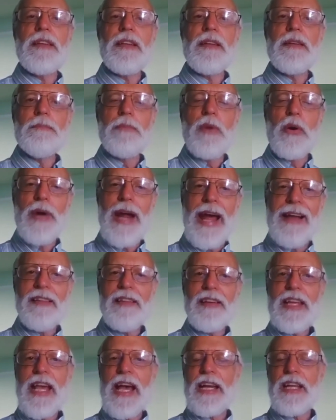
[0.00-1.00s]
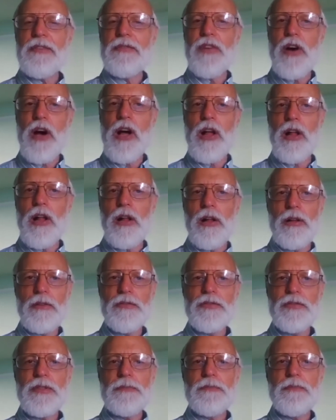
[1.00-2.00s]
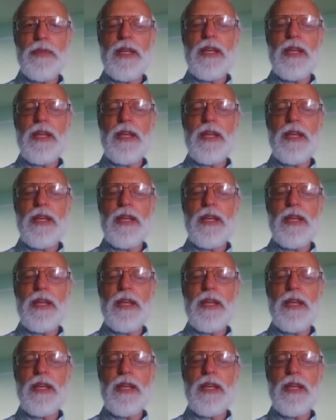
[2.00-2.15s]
morality had evolved,